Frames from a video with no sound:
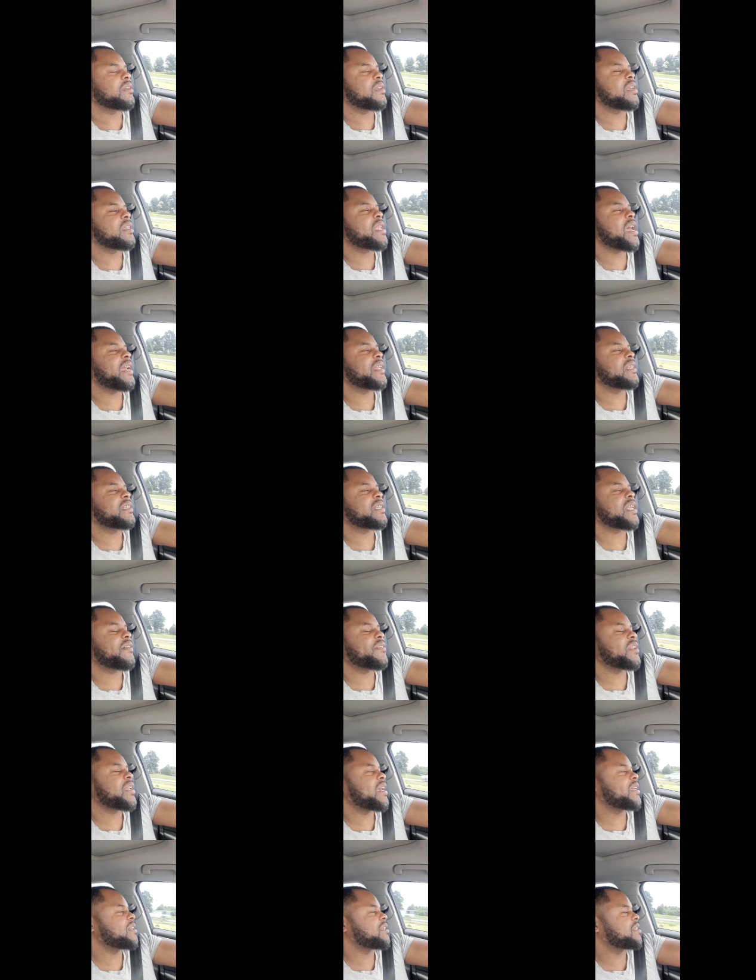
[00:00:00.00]
Yeah,
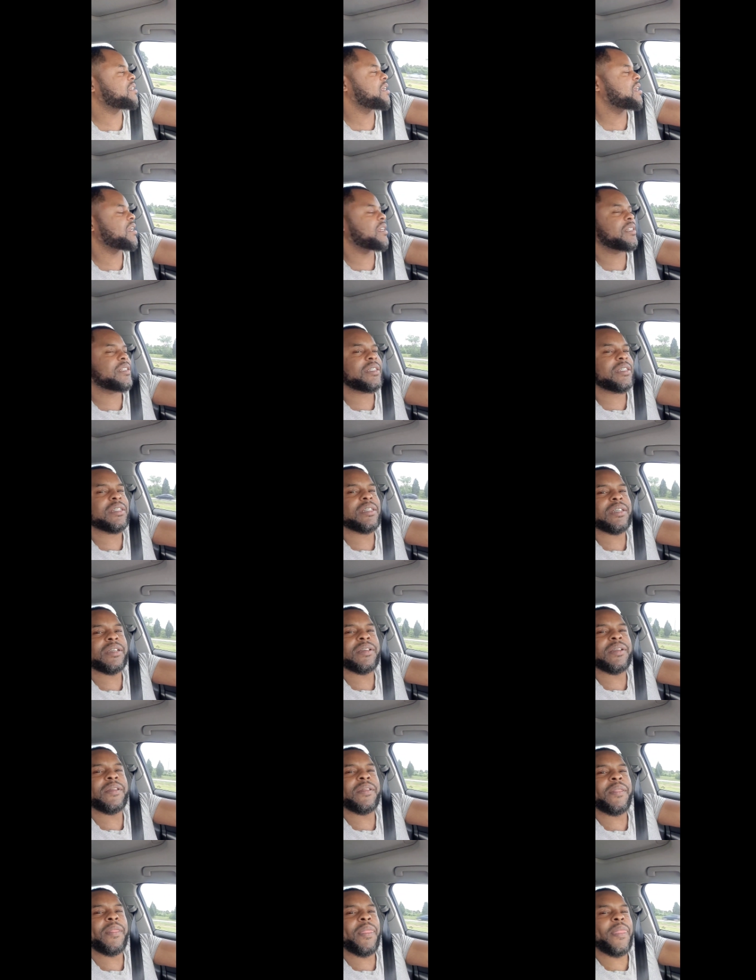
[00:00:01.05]
97, 96.
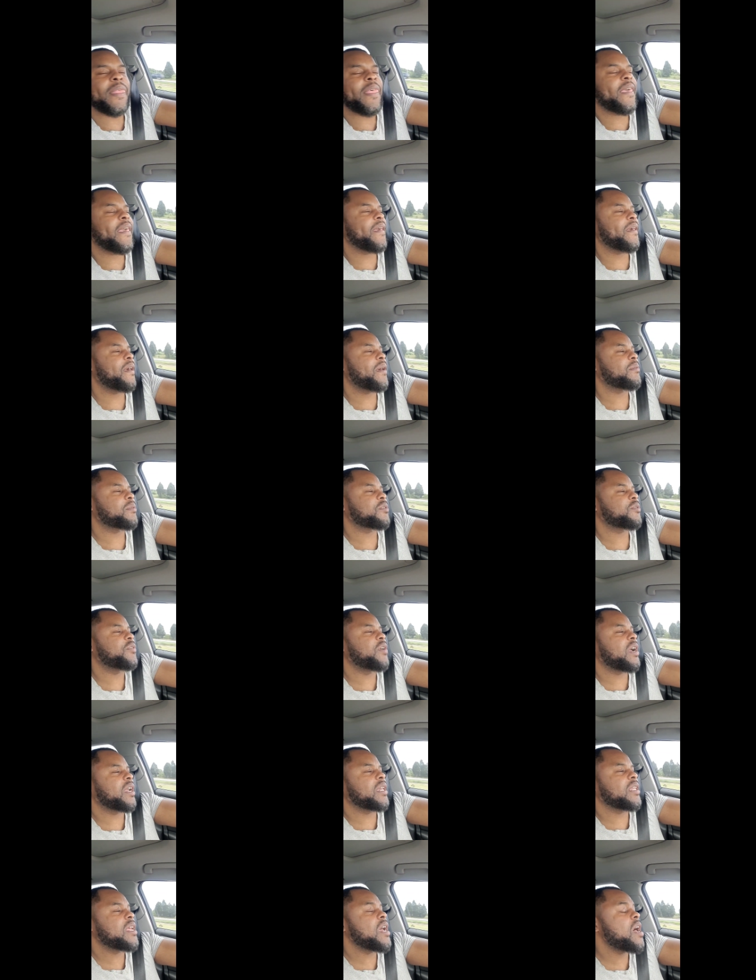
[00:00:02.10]
I was
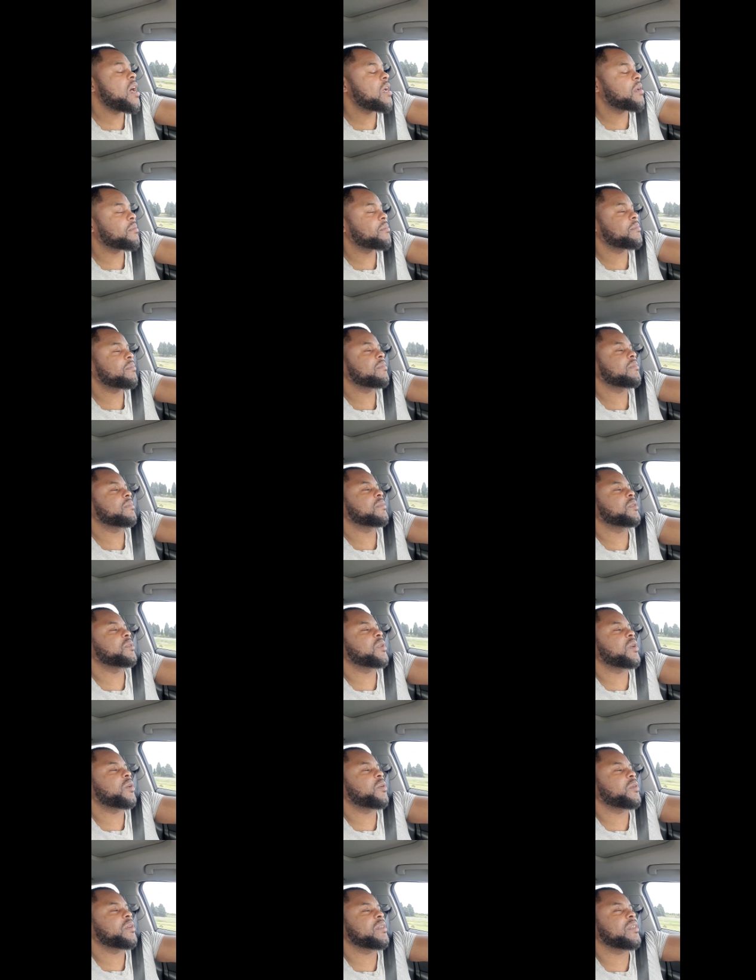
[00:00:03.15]
fucking up you
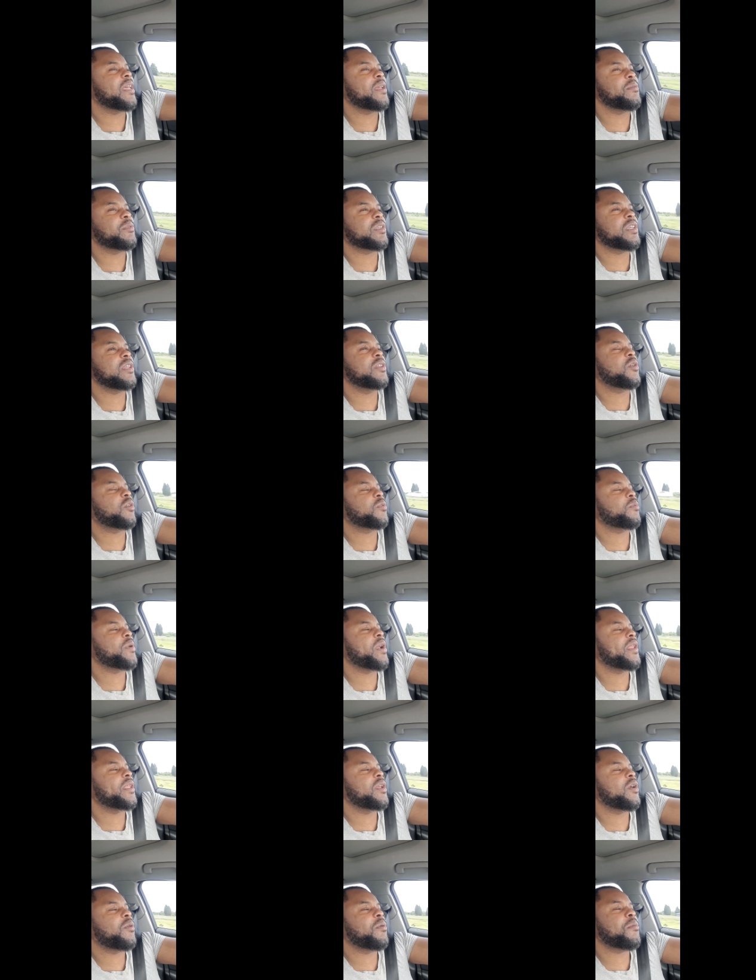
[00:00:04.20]
know, and they was getting on the
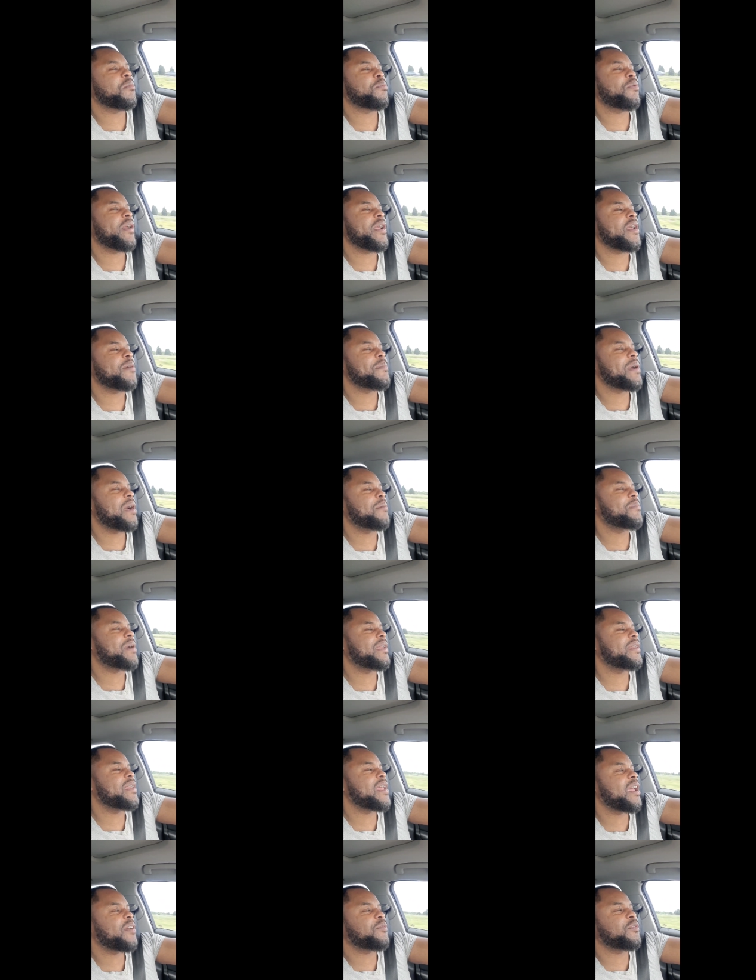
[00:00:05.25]
radio. I'm praying about my
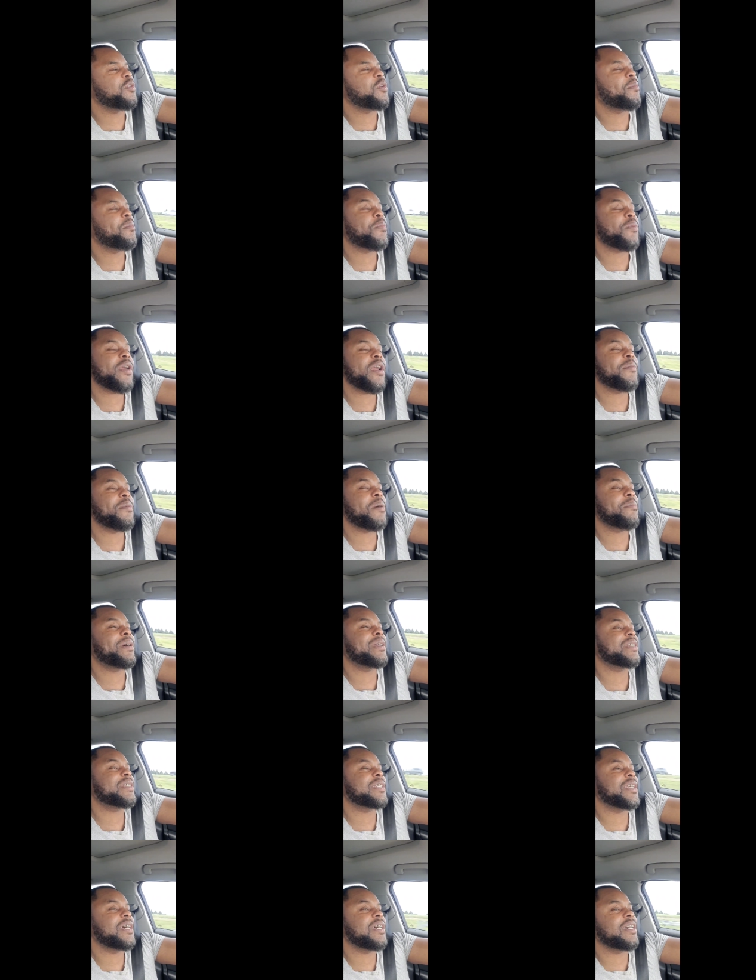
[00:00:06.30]
nephew. I'm praying about my
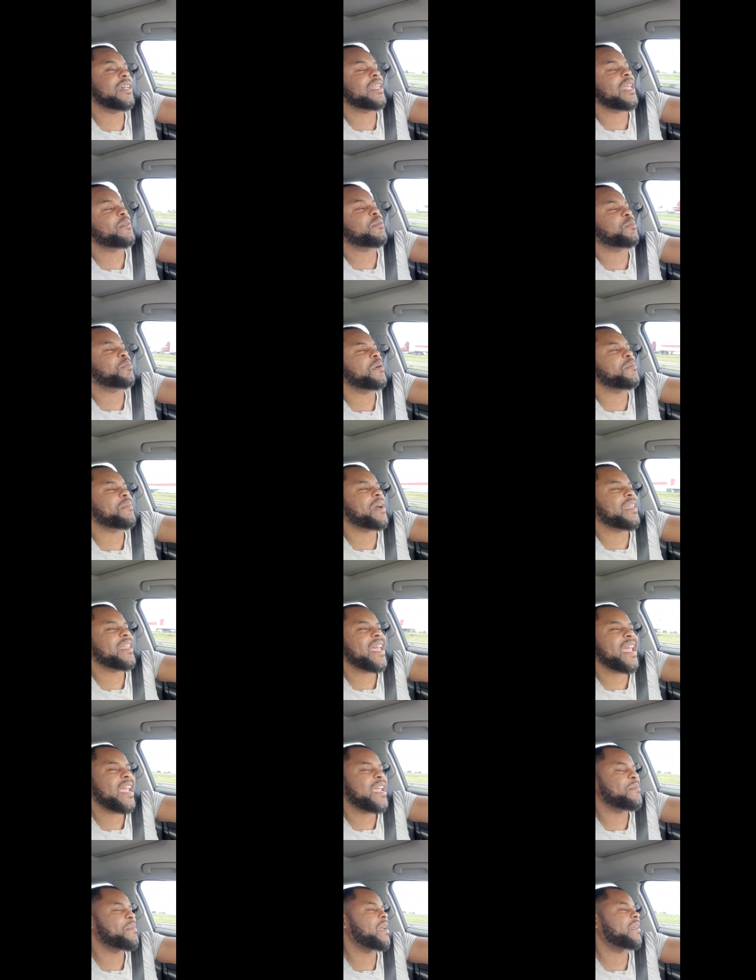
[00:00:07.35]
son. They was putting my
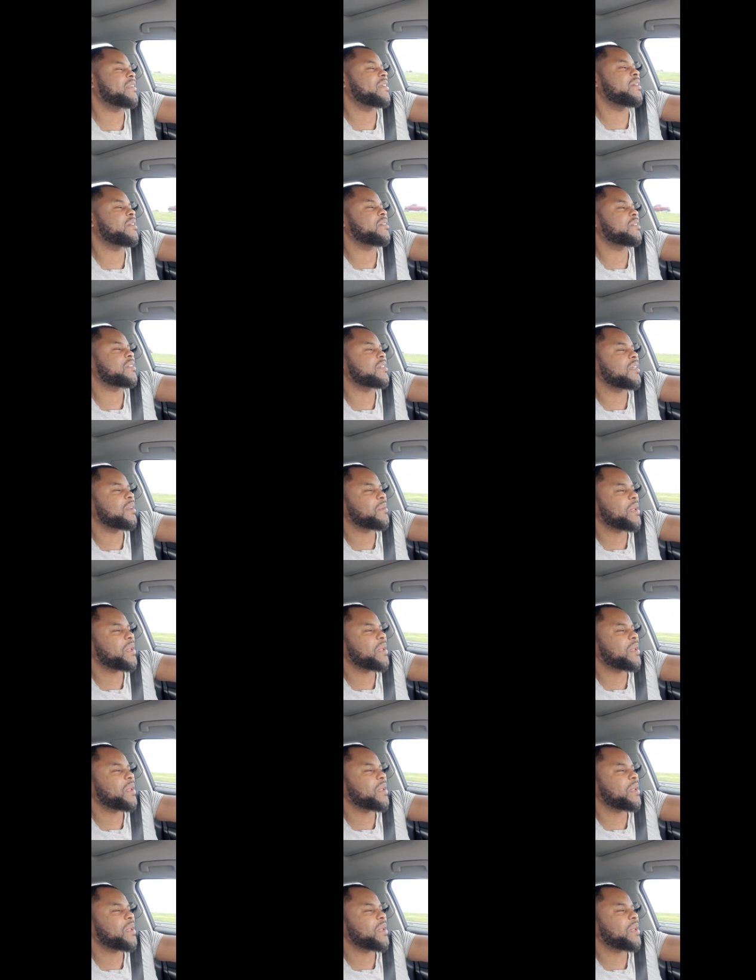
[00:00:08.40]
name out there and shit.